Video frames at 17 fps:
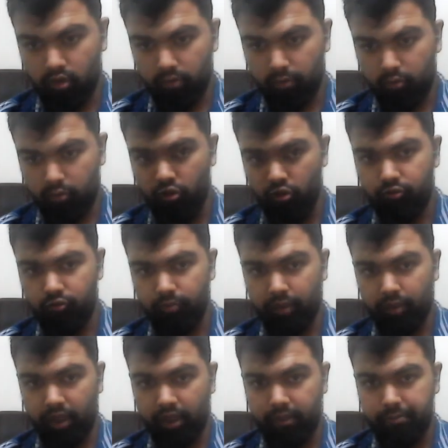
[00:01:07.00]
move
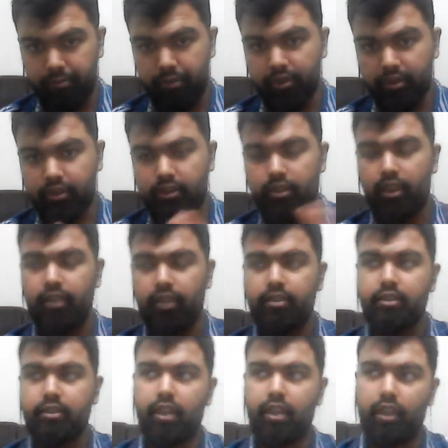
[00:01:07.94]
by
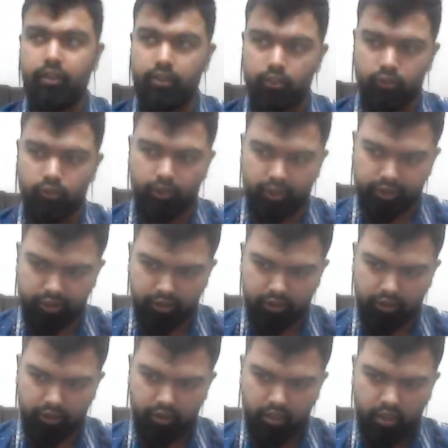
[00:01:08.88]
precise
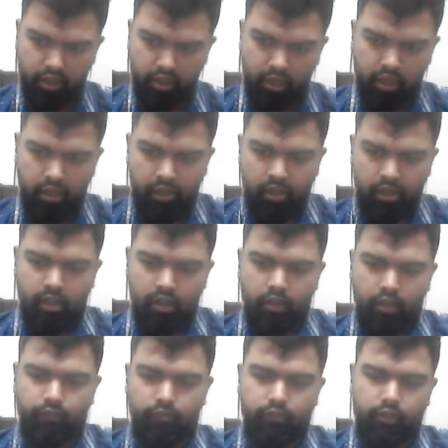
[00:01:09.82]
calculation.
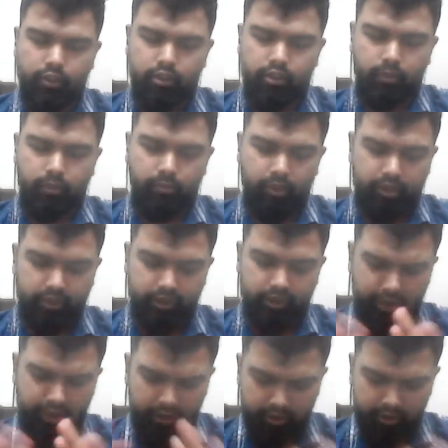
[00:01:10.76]
Verse number
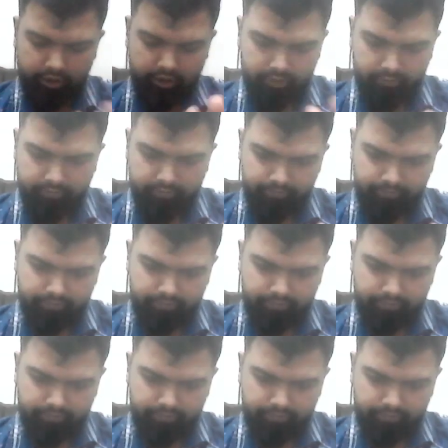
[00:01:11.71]
6